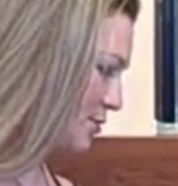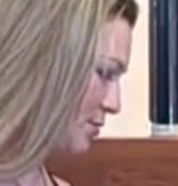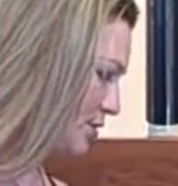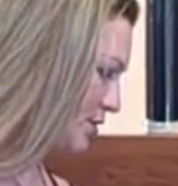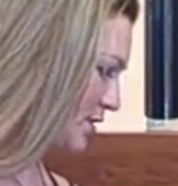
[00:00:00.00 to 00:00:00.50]

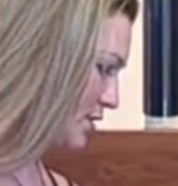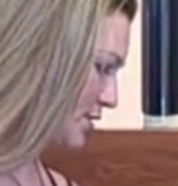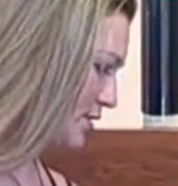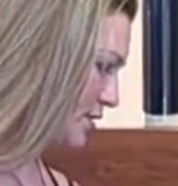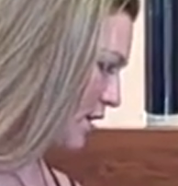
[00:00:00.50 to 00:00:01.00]
use
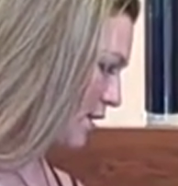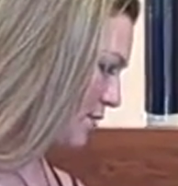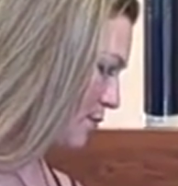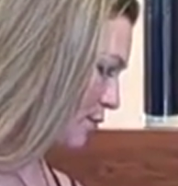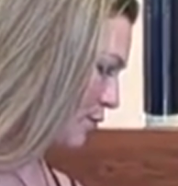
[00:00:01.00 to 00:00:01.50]
just a
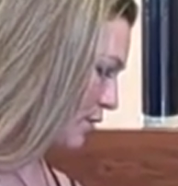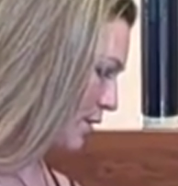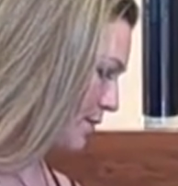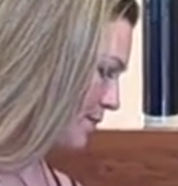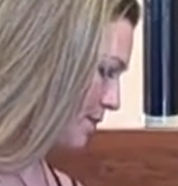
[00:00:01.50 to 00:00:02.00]
dollop
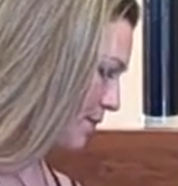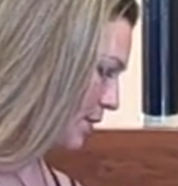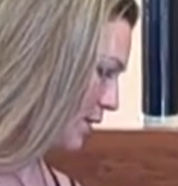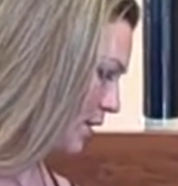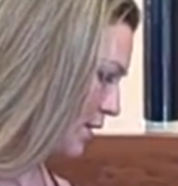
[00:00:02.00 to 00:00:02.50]
more
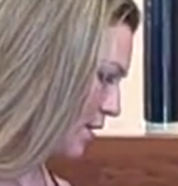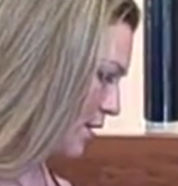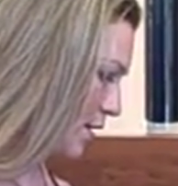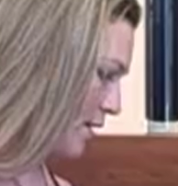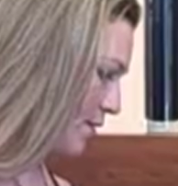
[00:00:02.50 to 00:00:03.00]

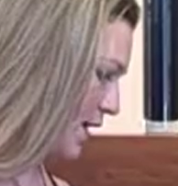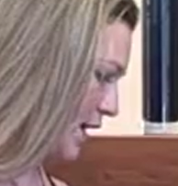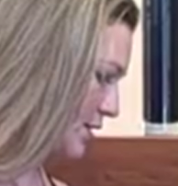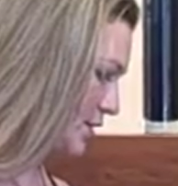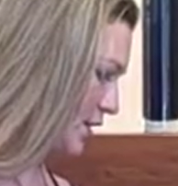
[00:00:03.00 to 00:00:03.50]
of
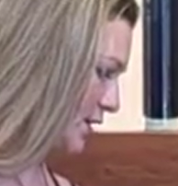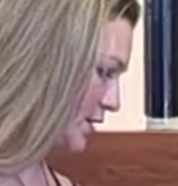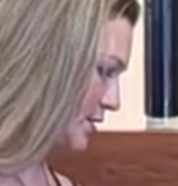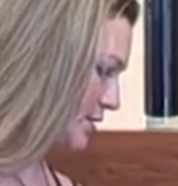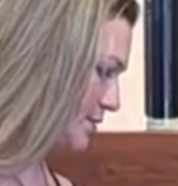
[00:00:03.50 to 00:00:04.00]
that
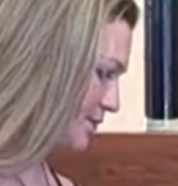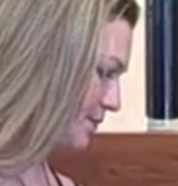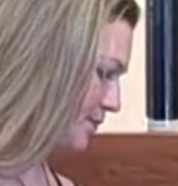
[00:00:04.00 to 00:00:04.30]
cheese